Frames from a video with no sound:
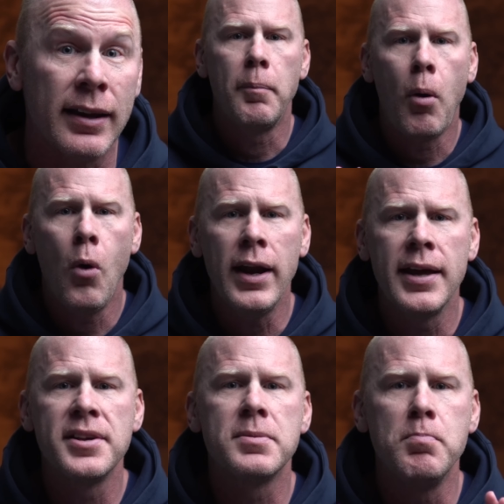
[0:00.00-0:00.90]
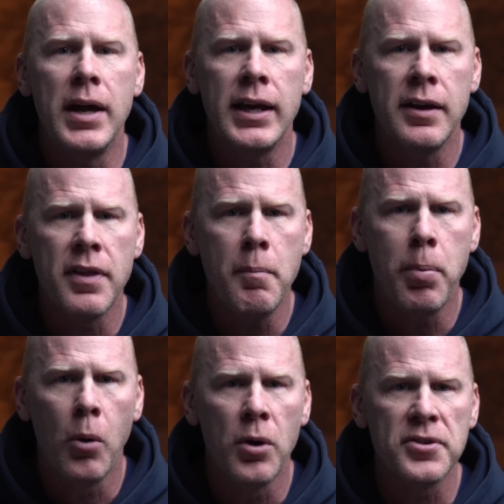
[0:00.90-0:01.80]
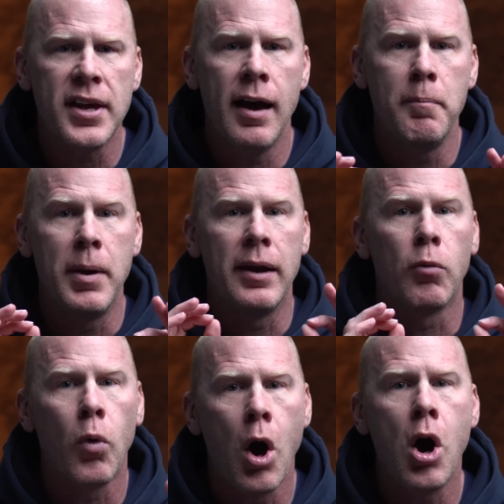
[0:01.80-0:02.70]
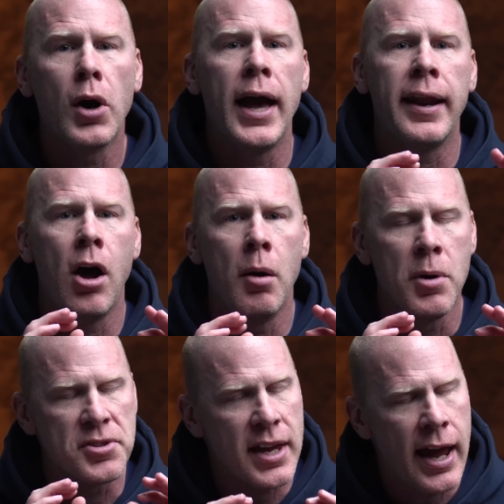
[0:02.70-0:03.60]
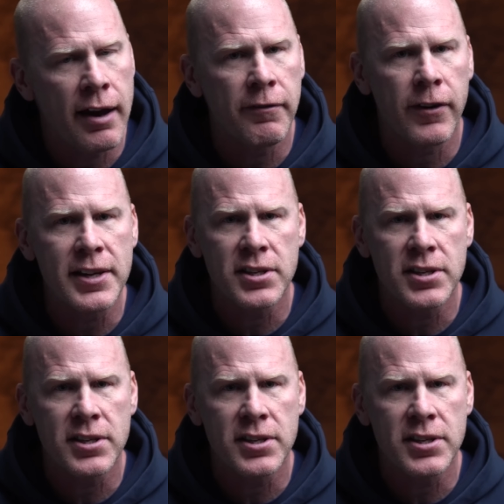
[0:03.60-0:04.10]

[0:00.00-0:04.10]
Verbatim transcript: The point is, many of the bulls have been wrong at almost every